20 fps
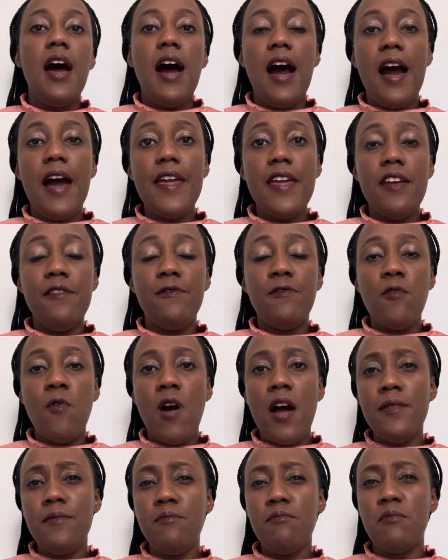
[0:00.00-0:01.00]
Hi
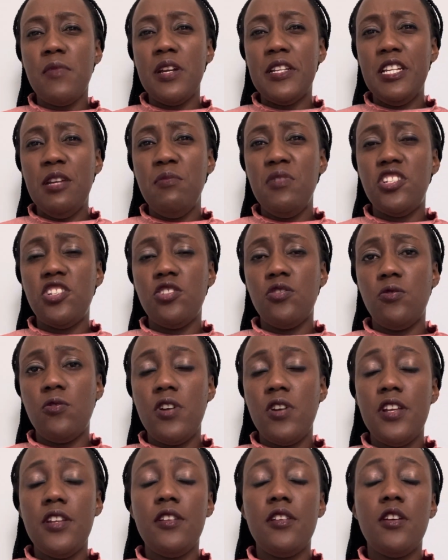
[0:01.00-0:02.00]
everyone, my name is
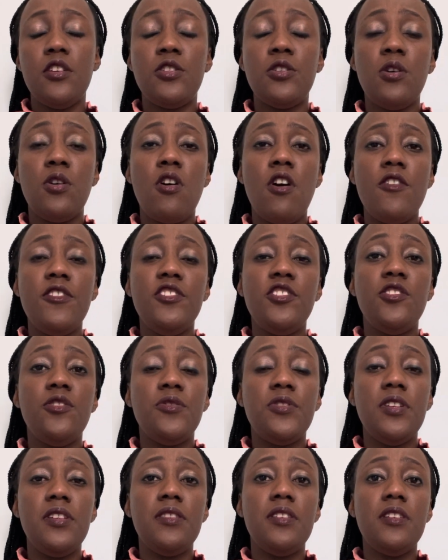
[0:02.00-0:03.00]
Sharon. So God is
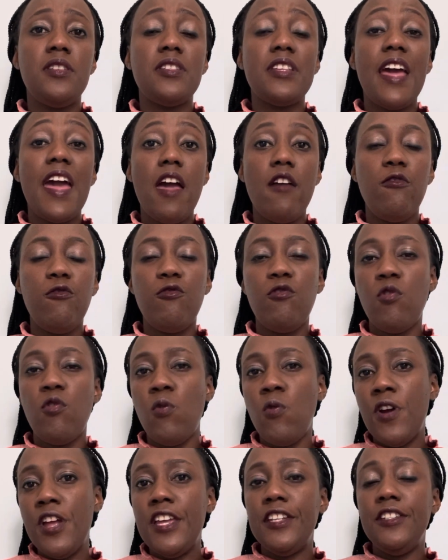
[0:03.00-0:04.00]
using this F
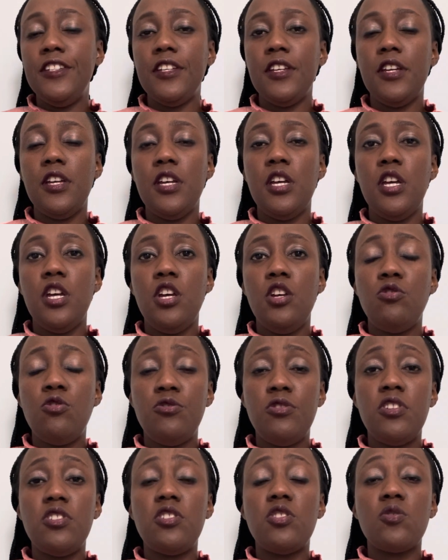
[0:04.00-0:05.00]
word to
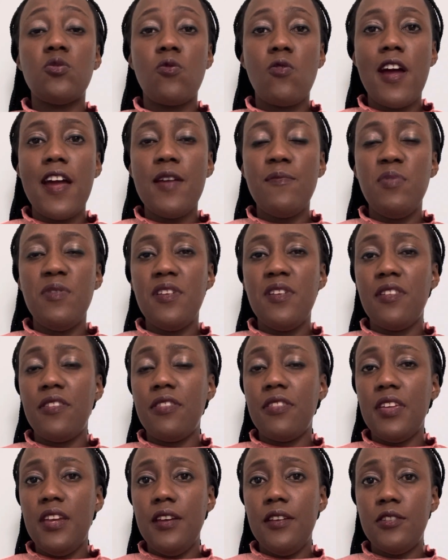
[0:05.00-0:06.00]
describe the
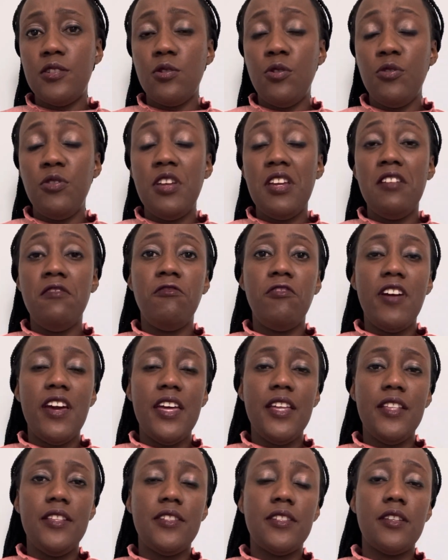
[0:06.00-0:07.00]
things or the
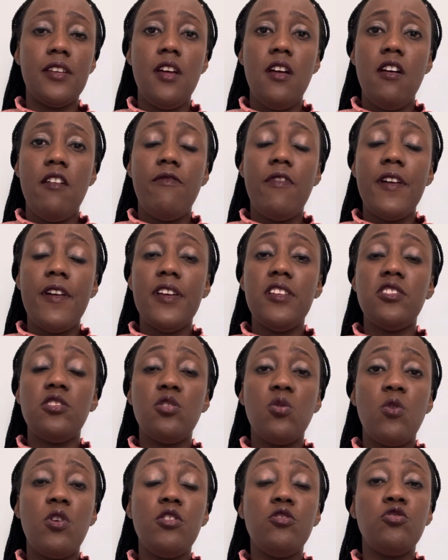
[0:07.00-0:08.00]
events that are
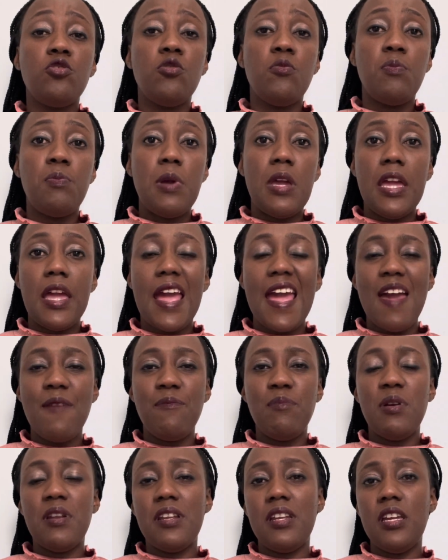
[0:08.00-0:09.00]
still going to be
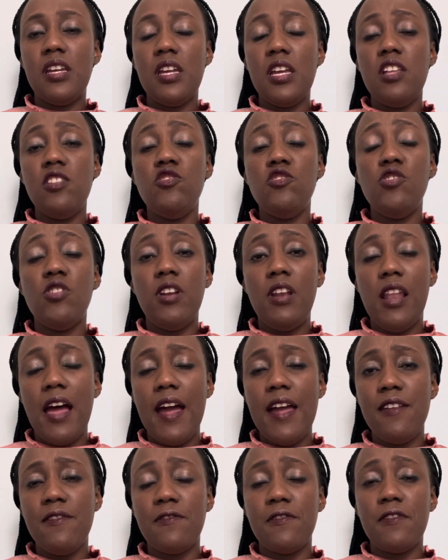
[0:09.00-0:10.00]
happening in your
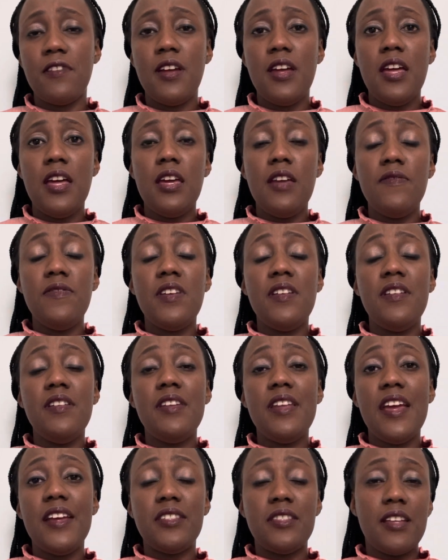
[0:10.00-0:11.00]
life in the
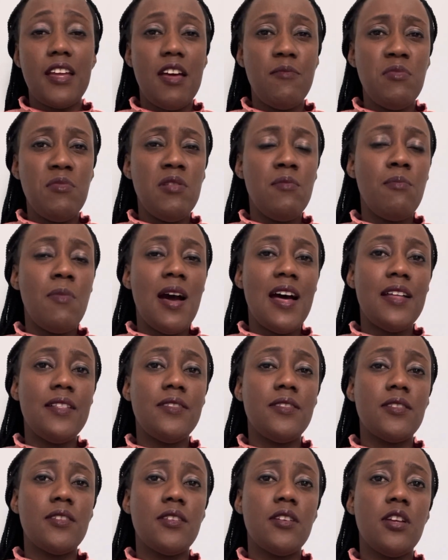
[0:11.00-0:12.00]
next coming
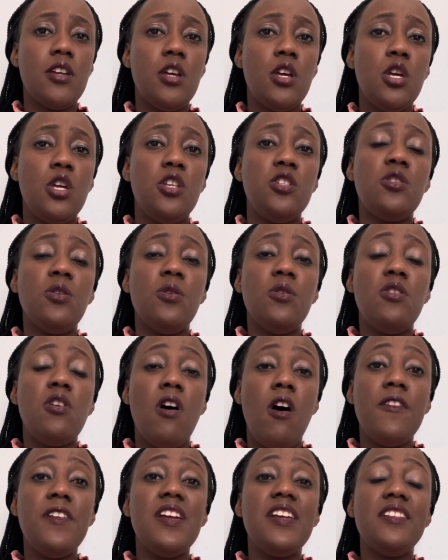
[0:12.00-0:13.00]
months. So
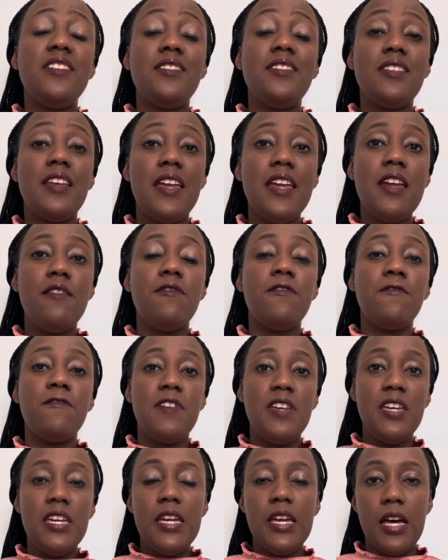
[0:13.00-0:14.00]
God is saying
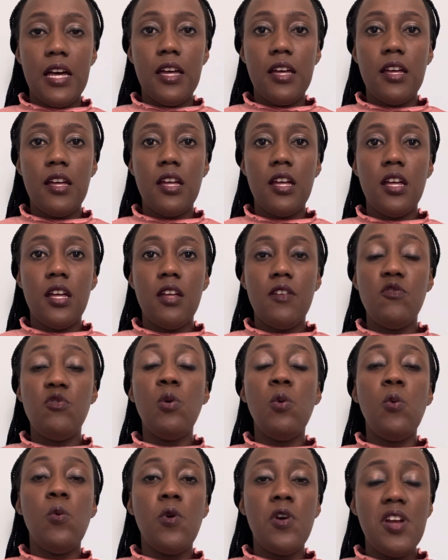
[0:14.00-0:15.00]
figure. The
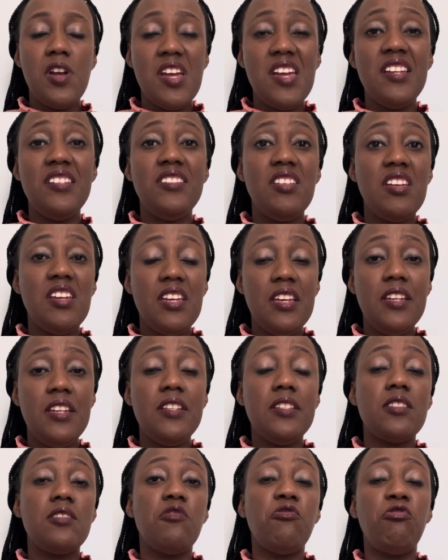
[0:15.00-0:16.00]
word
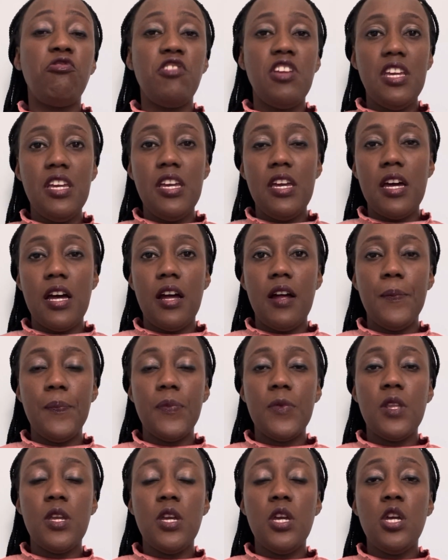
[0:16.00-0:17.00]
is figure.
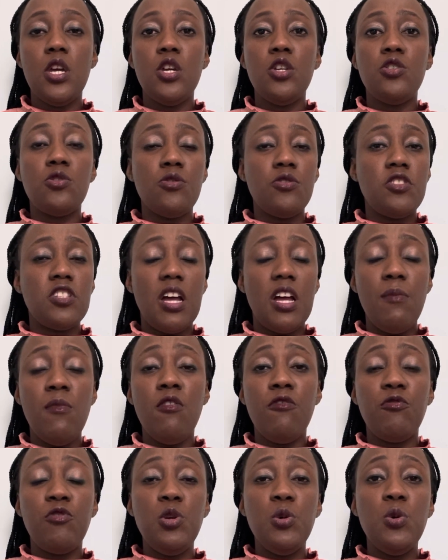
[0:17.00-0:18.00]
So some
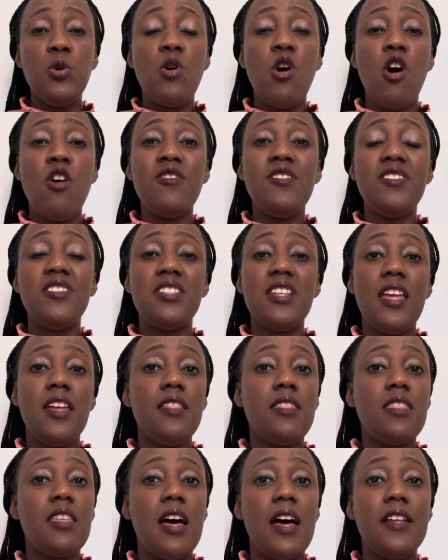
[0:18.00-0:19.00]
of you, God is
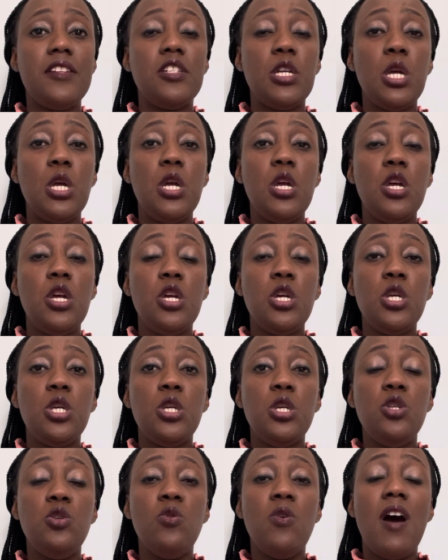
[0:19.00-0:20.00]
saying that
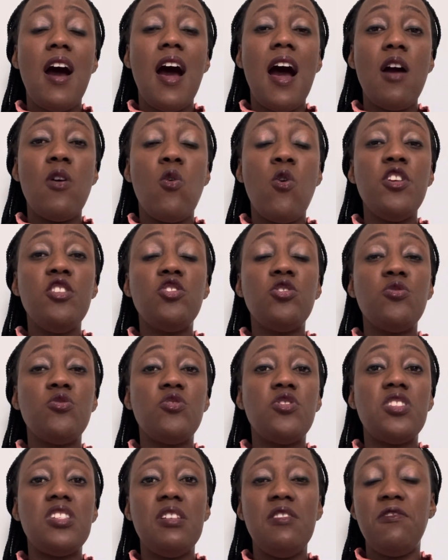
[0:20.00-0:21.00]
you are going to
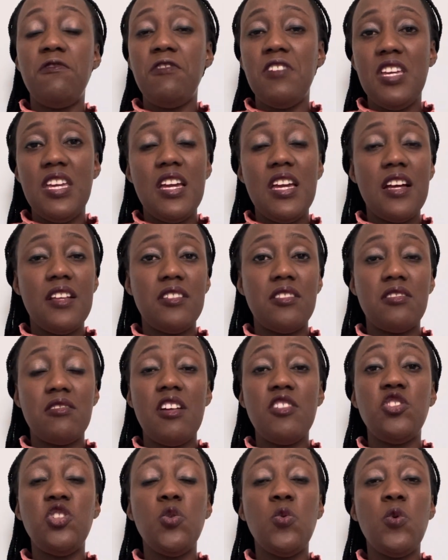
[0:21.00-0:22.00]
see figures
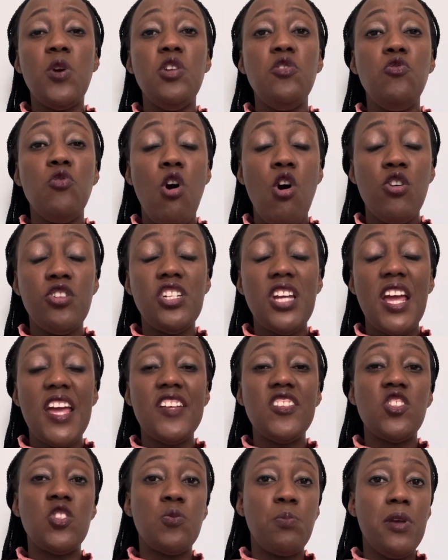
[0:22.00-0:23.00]
that you were not
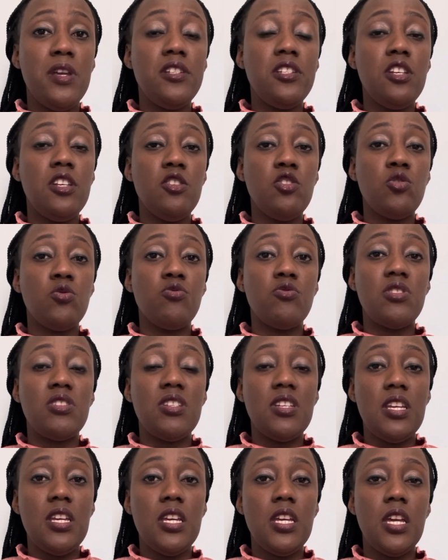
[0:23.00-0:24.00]
expecting to
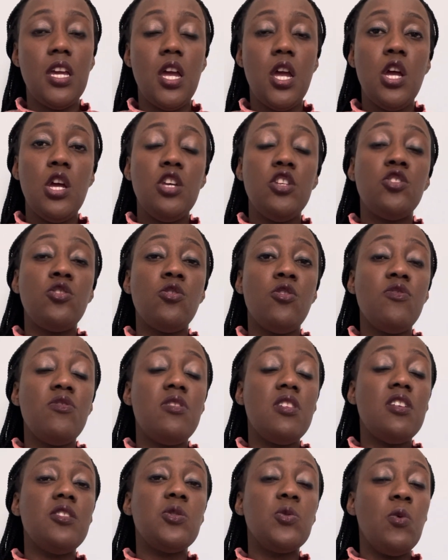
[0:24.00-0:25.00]
see. So
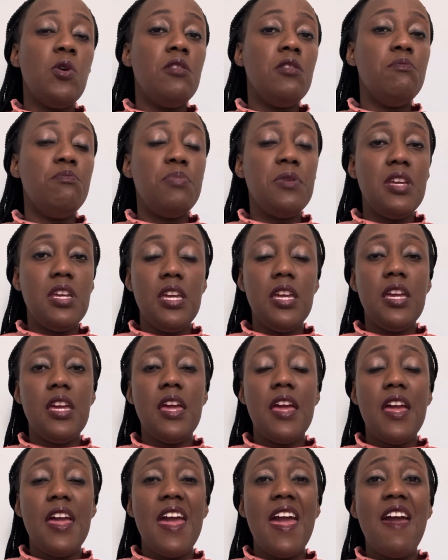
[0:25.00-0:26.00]
this will be
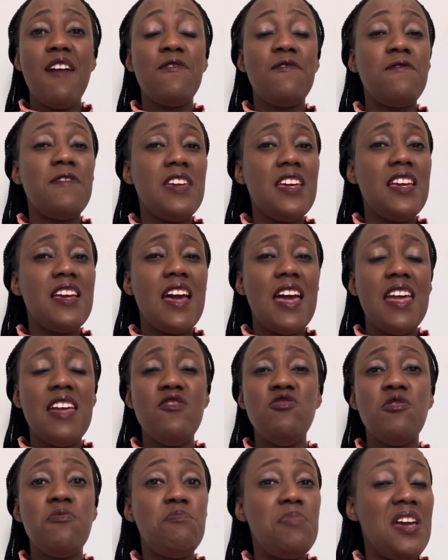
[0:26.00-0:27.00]
a figure
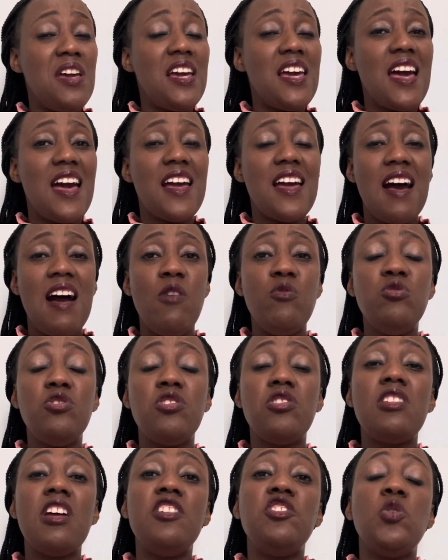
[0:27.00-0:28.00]
in your bank account
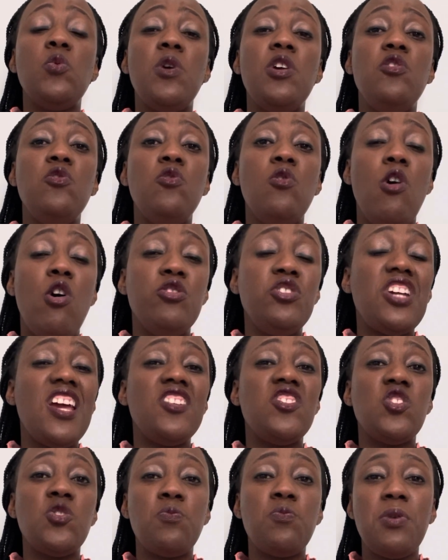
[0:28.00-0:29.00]
that you were not
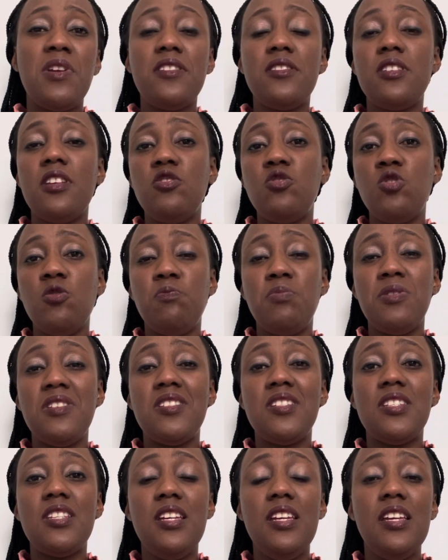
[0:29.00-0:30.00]
expecting to be
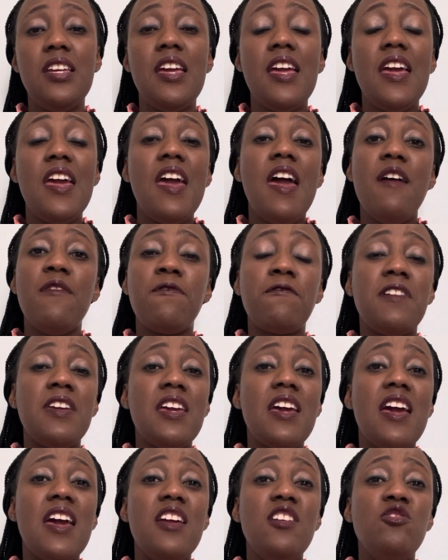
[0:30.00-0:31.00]
seeing, a
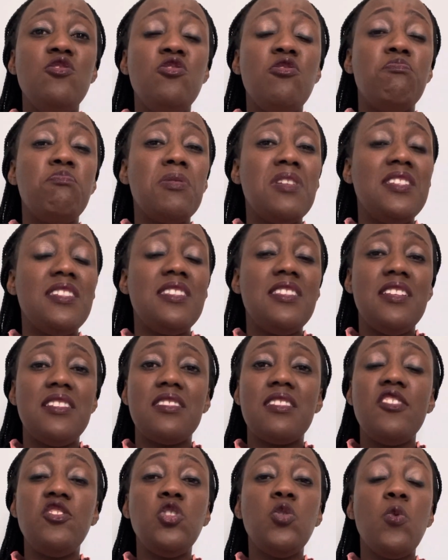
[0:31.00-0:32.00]
figure in your business
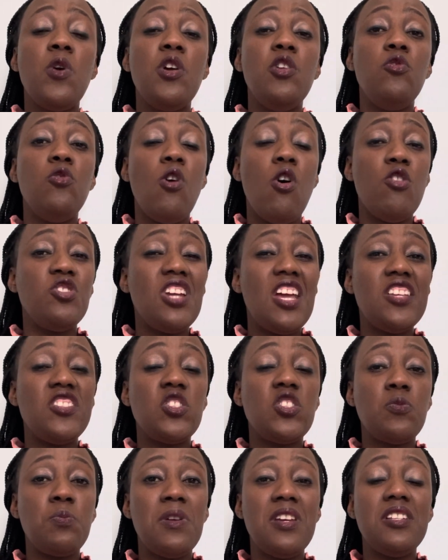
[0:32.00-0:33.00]
that you were not
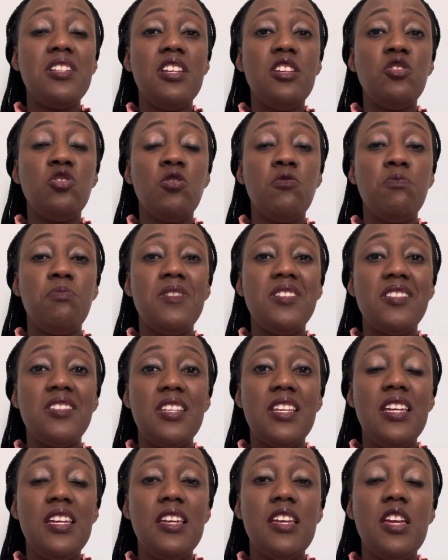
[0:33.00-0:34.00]
expecting to be
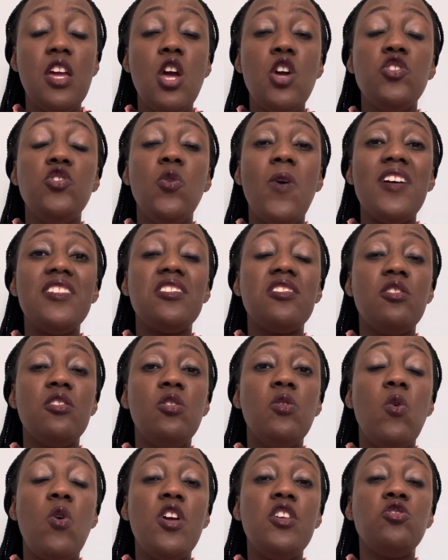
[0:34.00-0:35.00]
seeing. You are
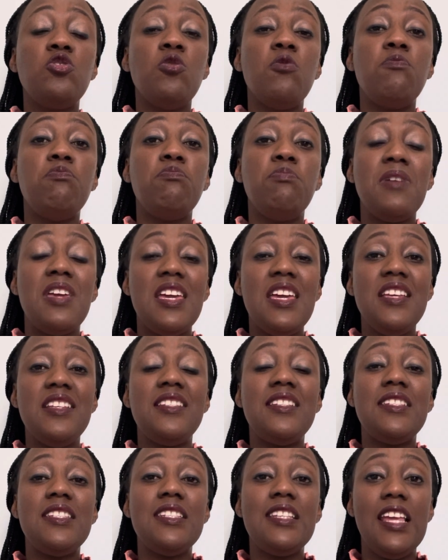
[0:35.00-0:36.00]
still going to be
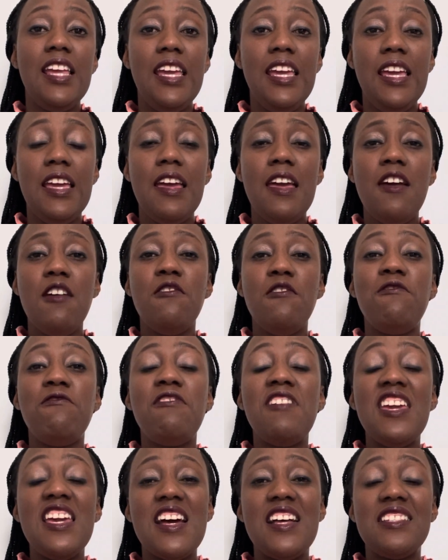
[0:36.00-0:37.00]
seeing
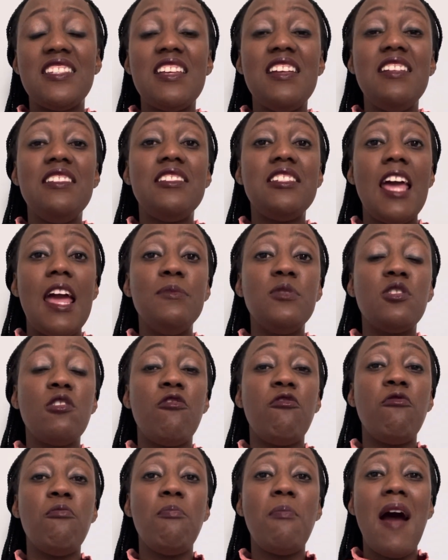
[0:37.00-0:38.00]
figures in terms
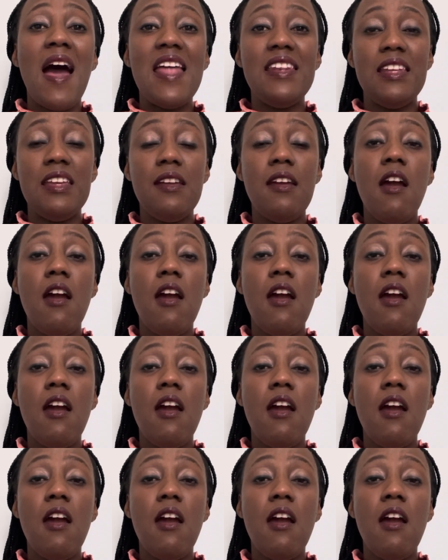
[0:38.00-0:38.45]
of money.